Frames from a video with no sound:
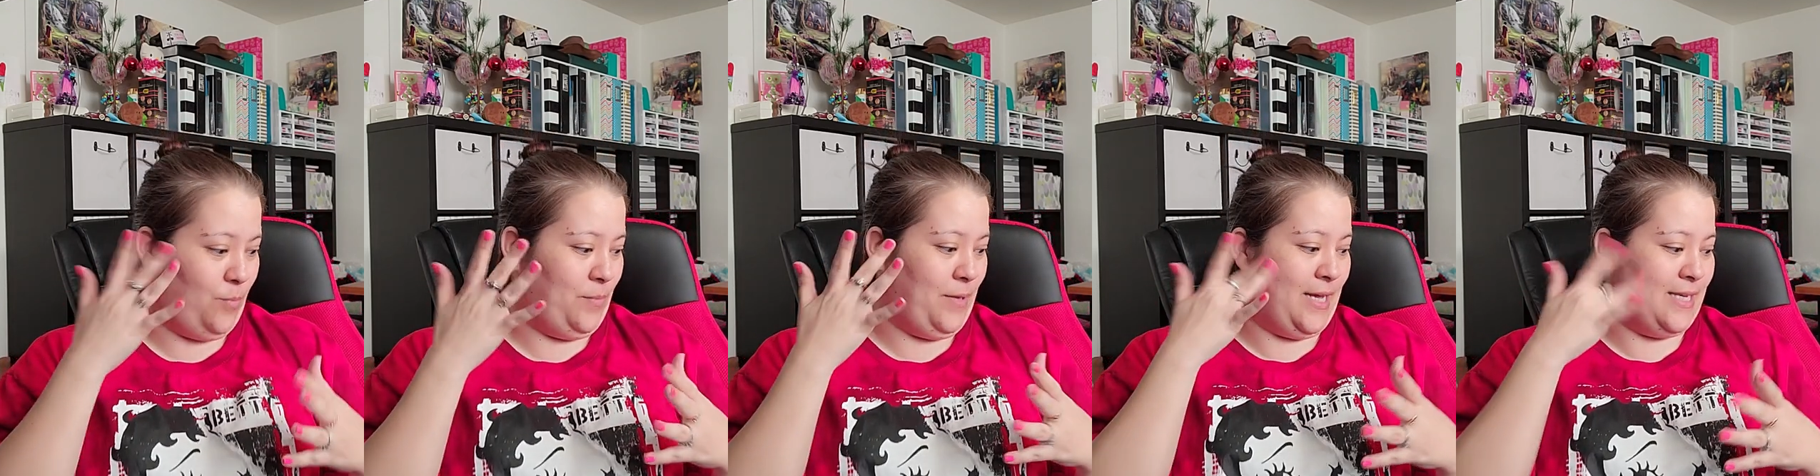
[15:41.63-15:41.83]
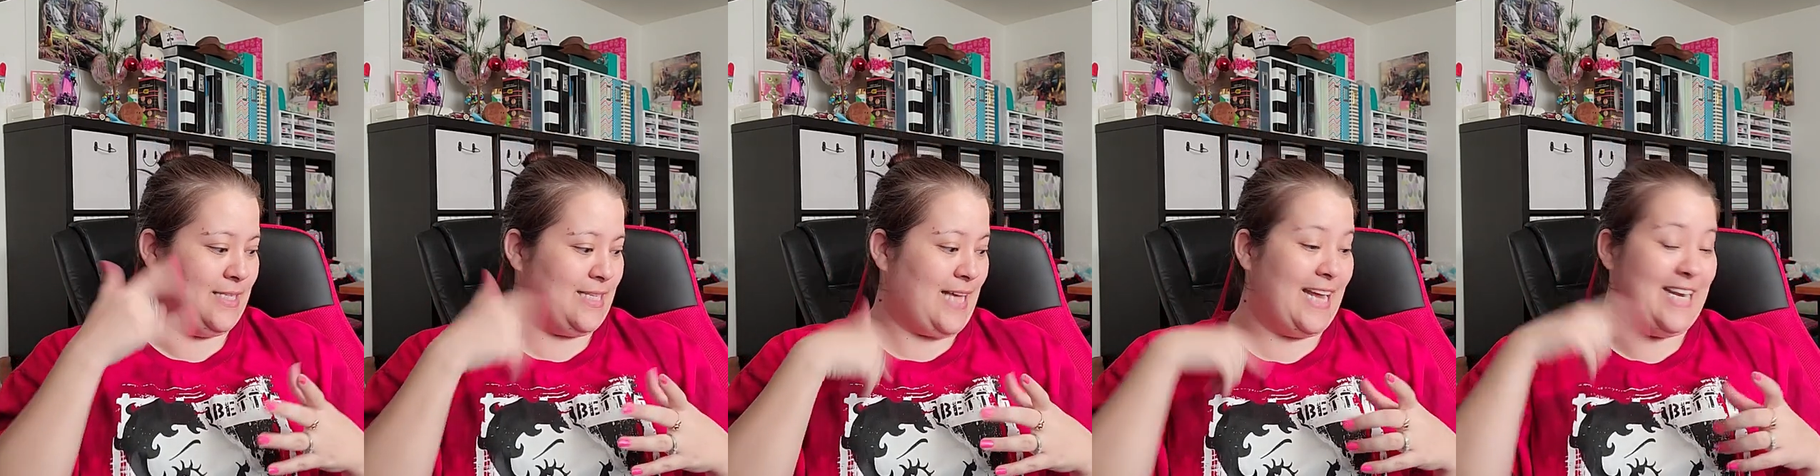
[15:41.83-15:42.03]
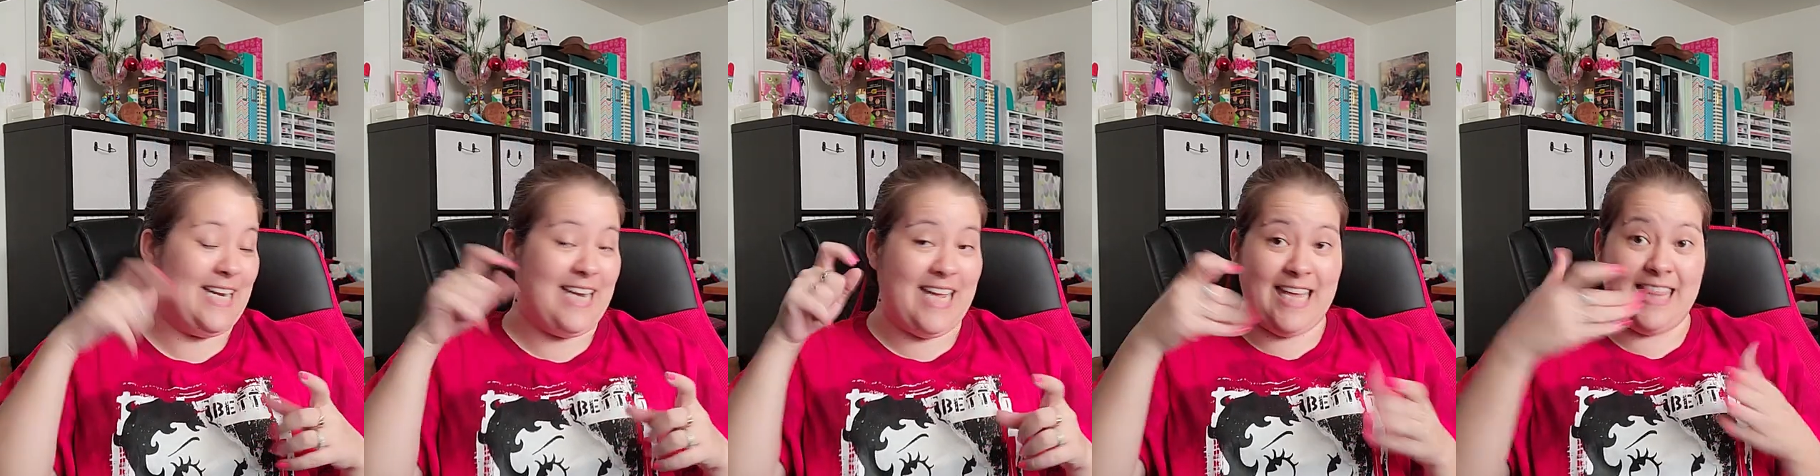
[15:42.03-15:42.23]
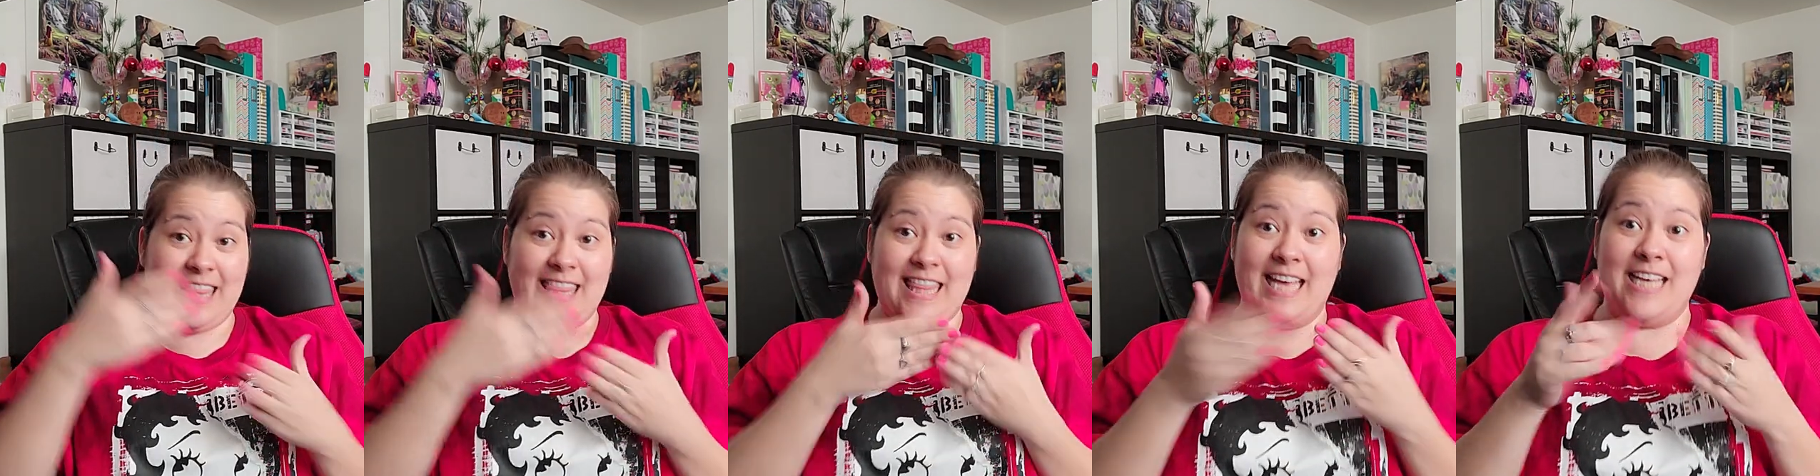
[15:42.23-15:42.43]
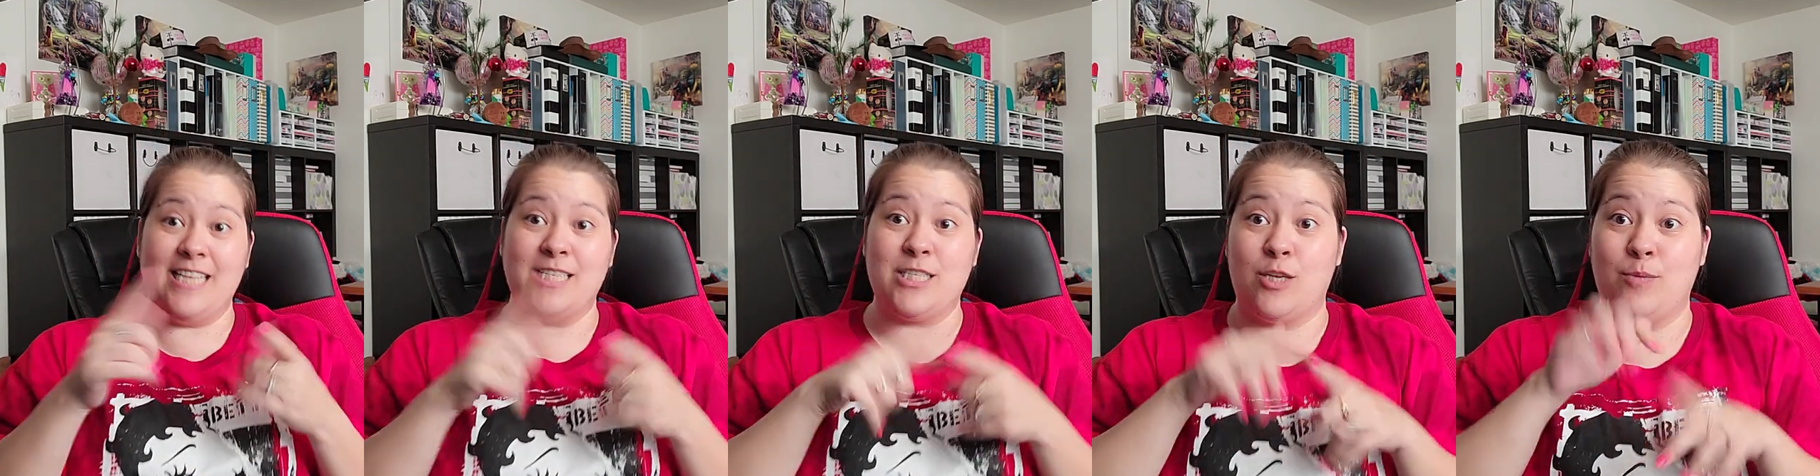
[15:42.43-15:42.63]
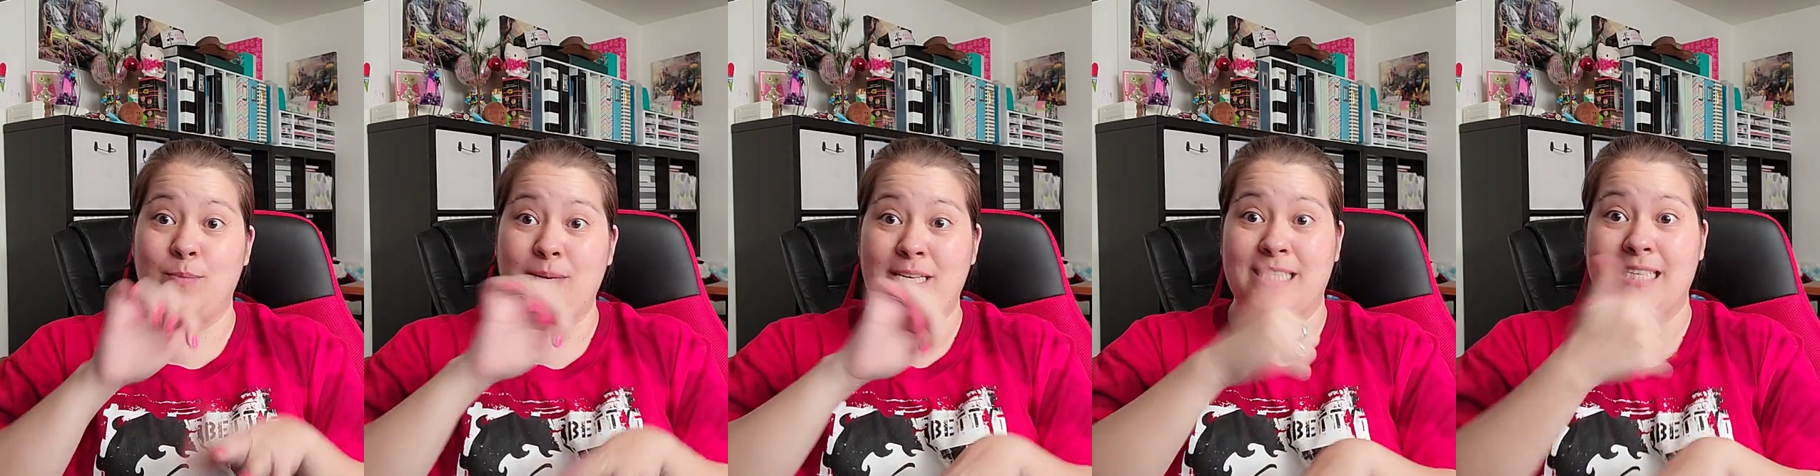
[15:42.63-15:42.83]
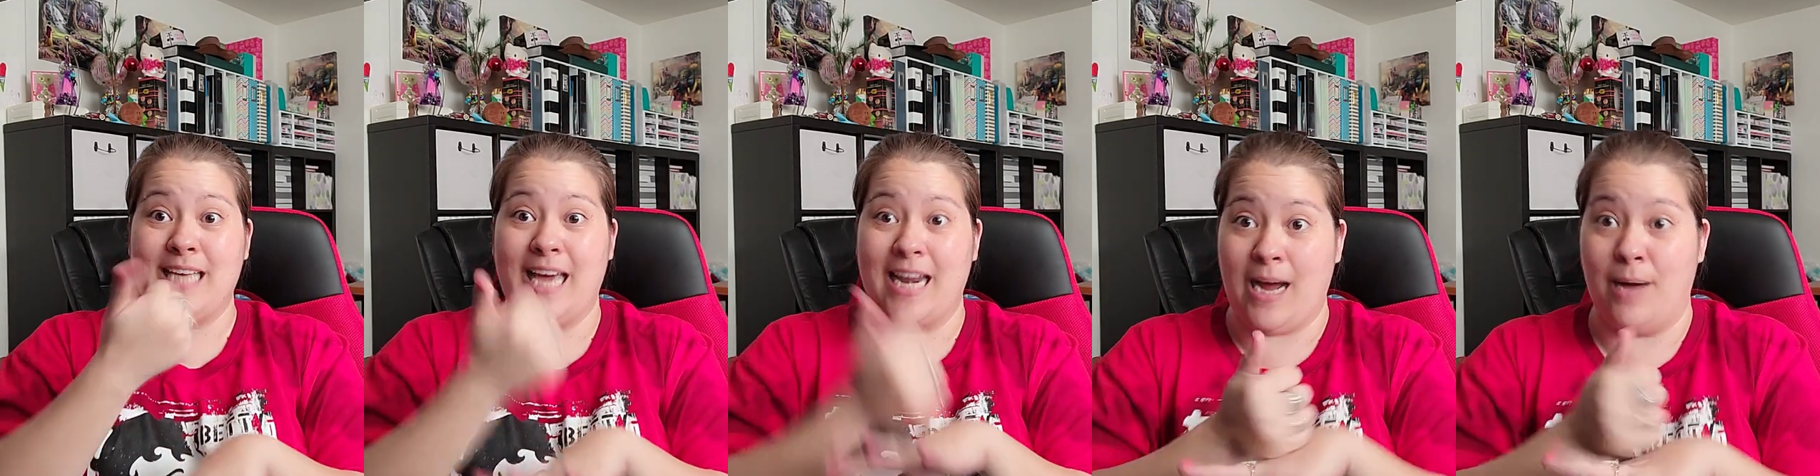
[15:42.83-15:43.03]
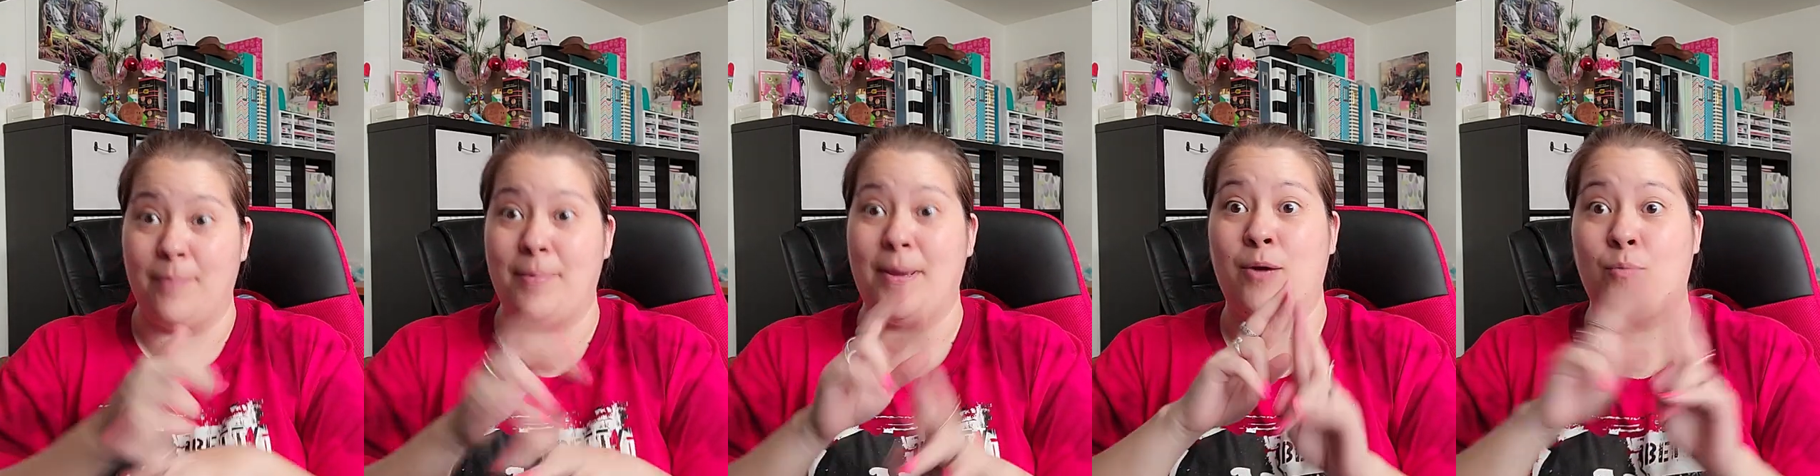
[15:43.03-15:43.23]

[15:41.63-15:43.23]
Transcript: because I need things to be set up